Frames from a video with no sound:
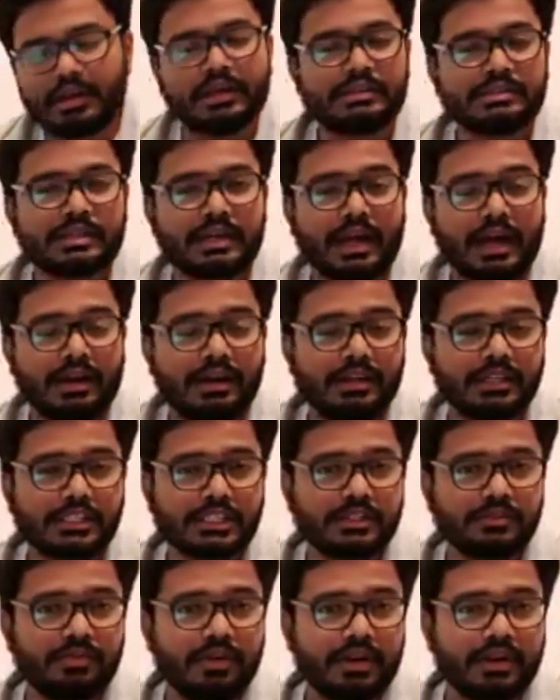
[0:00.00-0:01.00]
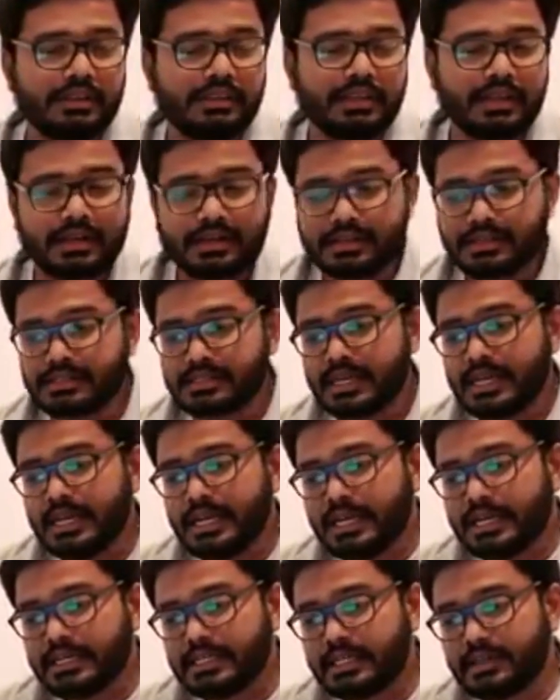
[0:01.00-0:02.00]
it's a condition wherein there is
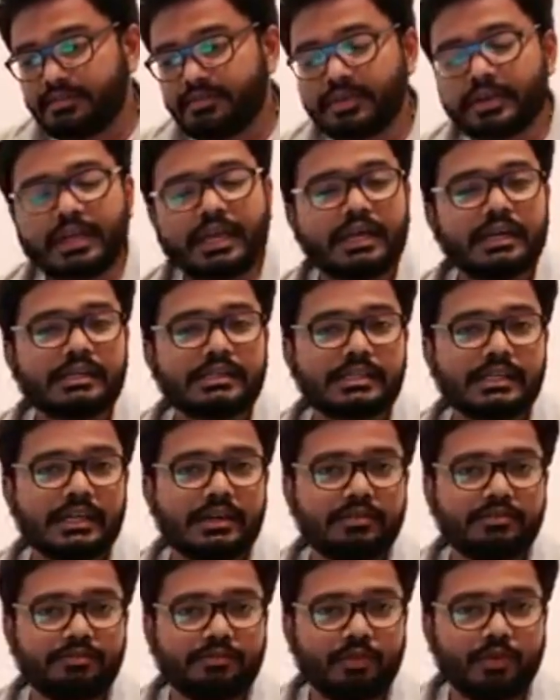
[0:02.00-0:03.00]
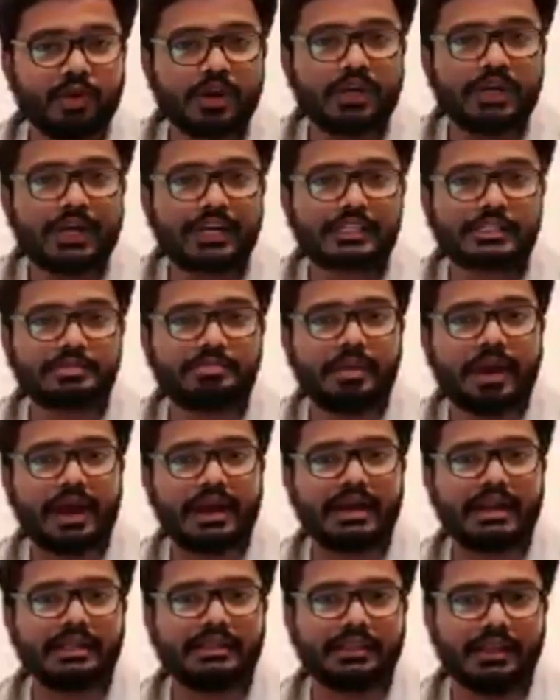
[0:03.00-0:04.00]
difficulty in fully
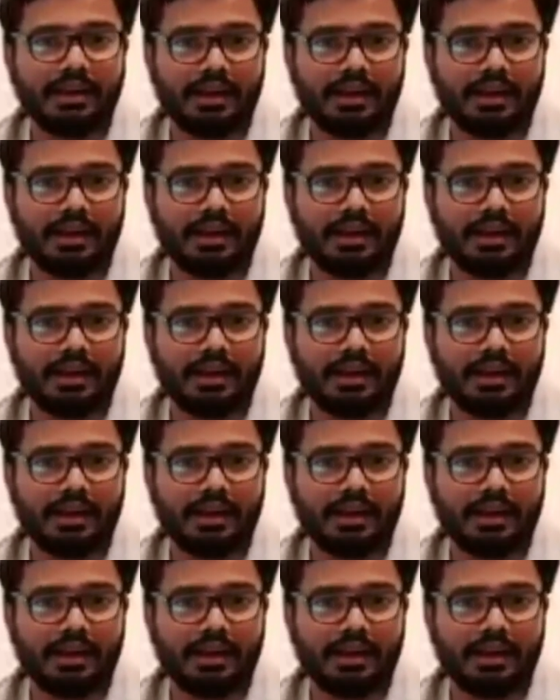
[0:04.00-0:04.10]
expanding